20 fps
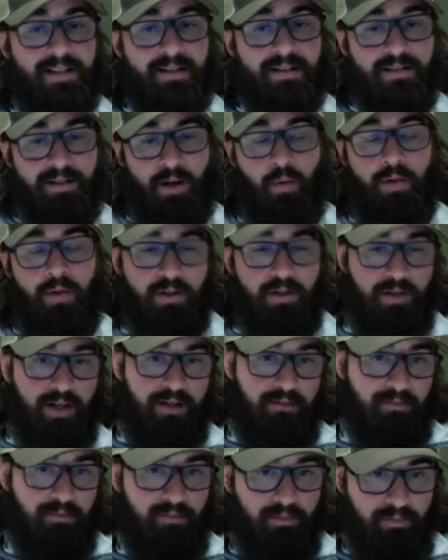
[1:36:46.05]
And so when you
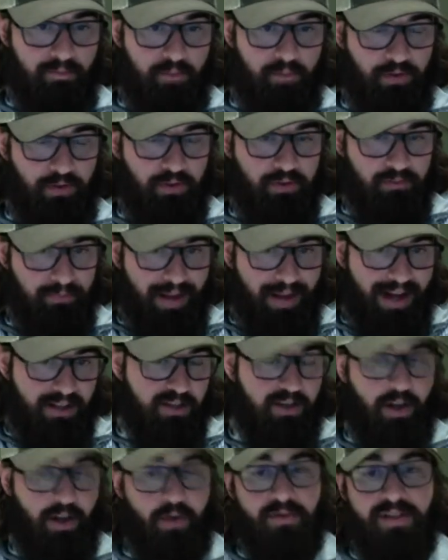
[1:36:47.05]
can put the,
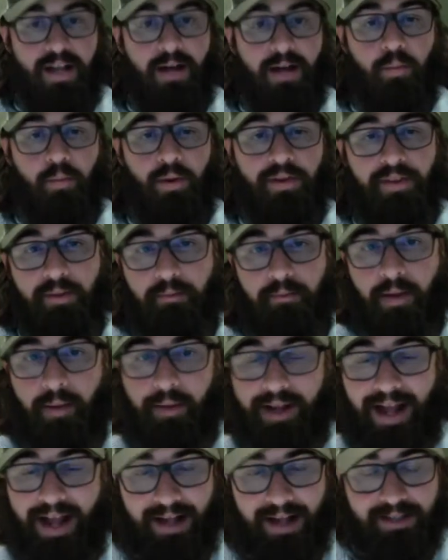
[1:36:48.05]
match those up with the
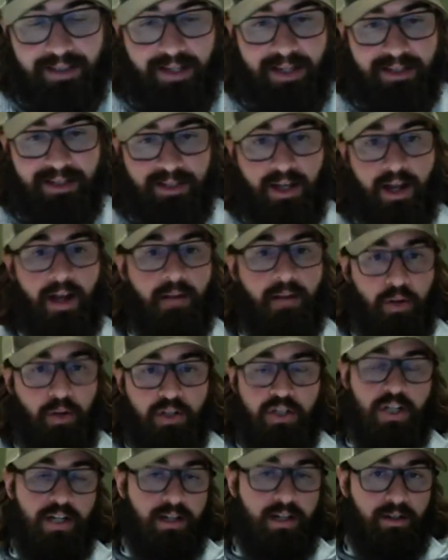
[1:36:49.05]
public access,
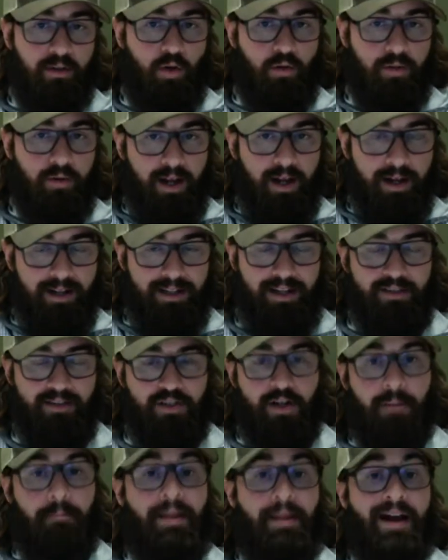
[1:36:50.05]
put you in a gives
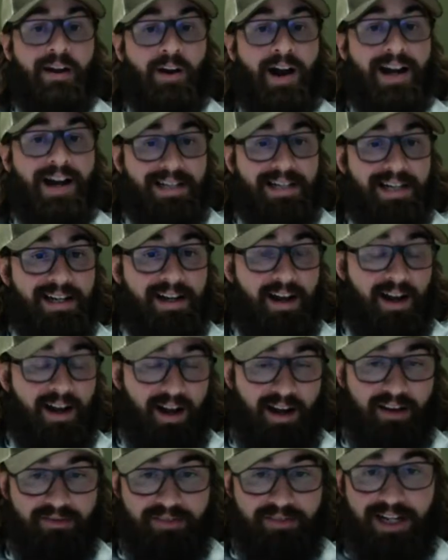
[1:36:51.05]
you a better idea
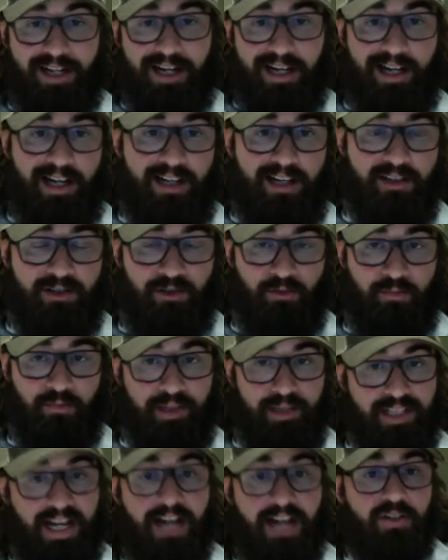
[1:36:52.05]
of getting into
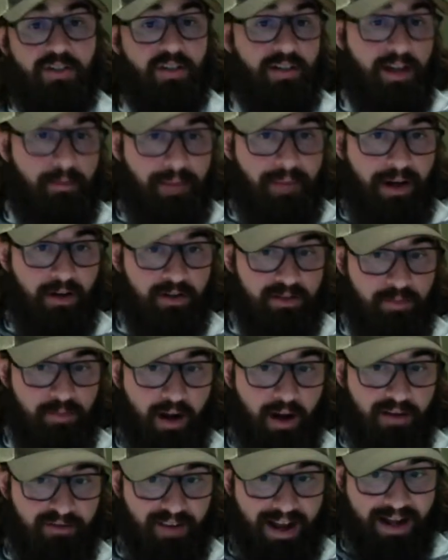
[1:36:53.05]
potentially a better
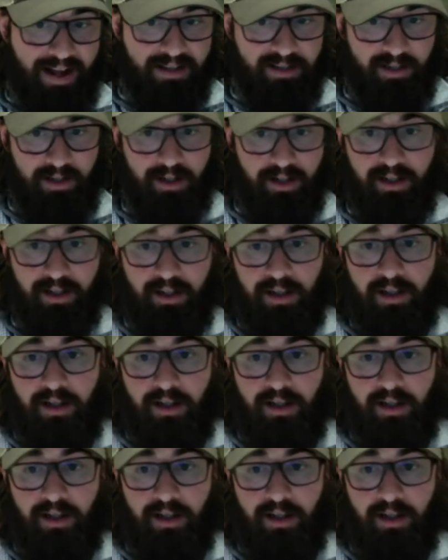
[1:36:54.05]
spot faster.